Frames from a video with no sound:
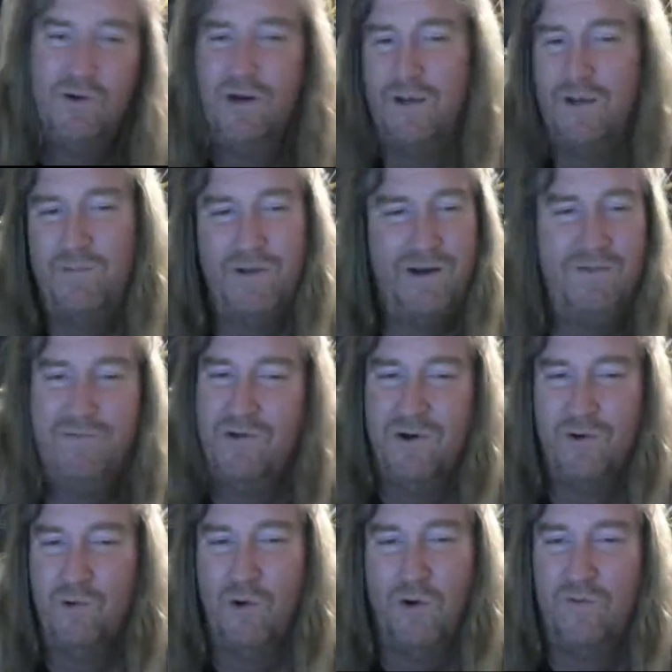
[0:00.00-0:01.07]
I'm not even going to
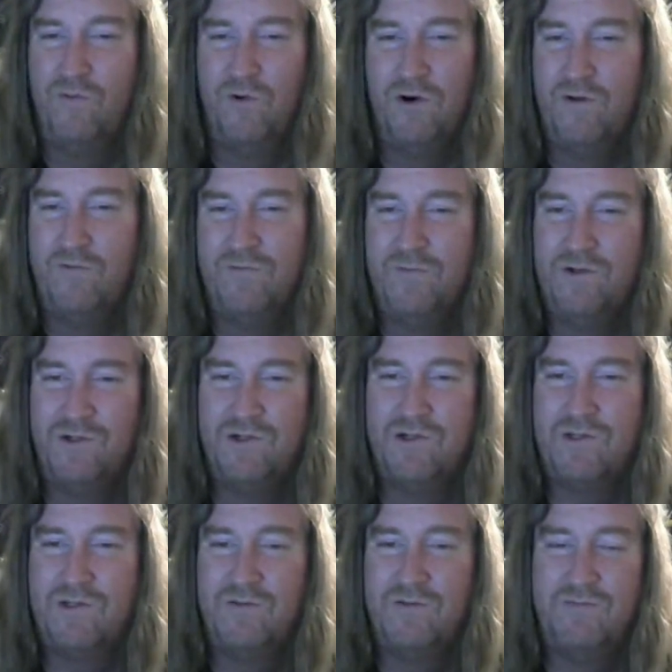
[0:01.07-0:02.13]
roll for it. It's just
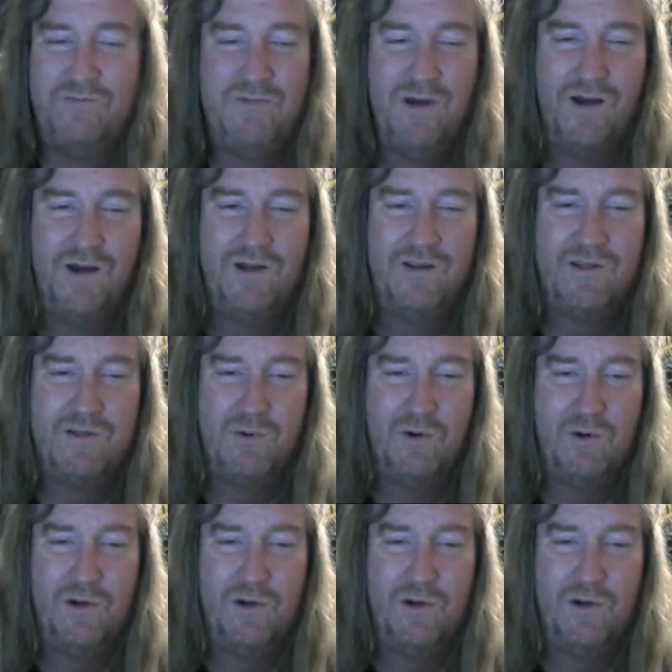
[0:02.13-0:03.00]
not at this point.